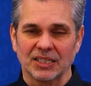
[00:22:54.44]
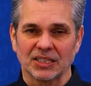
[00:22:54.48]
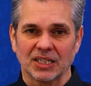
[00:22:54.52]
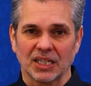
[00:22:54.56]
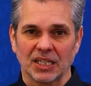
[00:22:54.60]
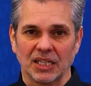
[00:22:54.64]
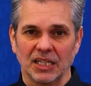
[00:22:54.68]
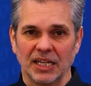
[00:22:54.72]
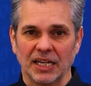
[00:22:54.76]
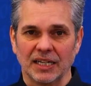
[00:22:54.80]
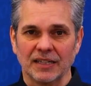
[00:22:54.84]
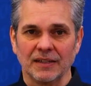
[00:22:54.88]
is
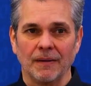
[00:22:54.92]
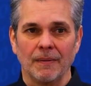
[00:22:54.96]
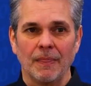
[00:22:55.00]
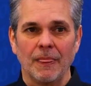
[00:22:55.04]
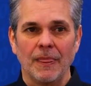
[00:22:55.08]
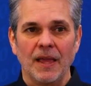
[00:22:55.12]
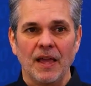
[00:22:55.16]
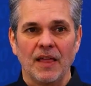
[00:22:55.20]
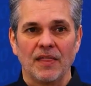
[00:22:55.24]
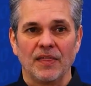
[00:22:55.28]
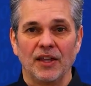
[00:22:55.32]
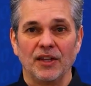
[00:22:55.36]
clicked,
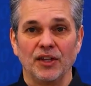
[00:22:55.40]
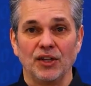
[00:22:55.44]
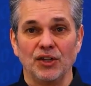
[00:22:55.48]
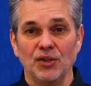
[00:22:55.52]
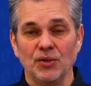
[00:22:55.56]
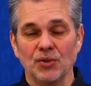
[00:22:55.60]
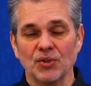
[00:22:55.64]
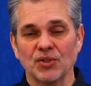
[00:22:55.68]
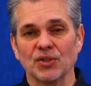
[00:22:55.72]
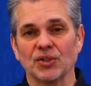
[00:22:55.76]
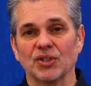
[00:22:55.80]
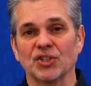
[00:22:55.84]
then the
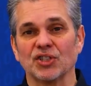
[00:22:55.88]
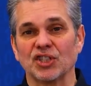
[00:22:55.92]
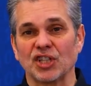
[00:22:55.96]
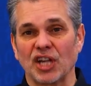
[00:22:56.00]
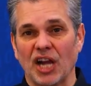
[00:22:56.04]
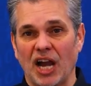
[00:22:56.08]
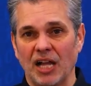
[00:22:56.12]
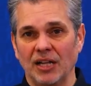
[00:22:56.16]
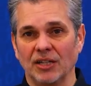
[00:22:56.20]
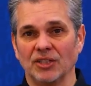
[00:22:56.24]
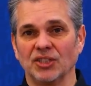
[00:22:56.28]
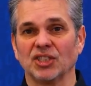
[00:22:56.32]
user is
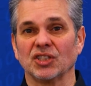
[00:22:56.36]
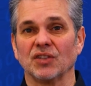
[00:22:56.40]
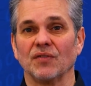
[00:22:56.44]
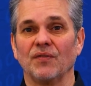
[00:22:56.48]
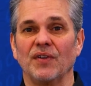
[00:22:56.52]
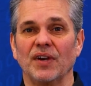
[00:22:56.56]
challenged to